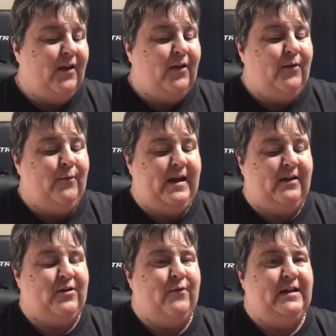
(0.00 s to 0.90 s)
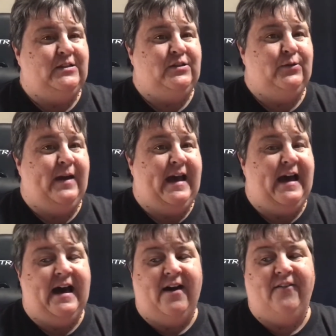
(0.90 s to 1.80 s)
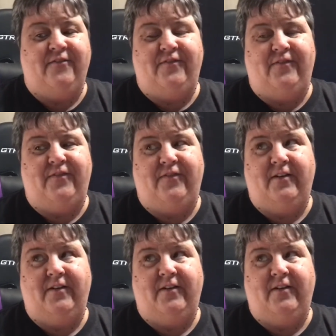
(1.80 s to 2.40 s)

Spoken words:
We are going to have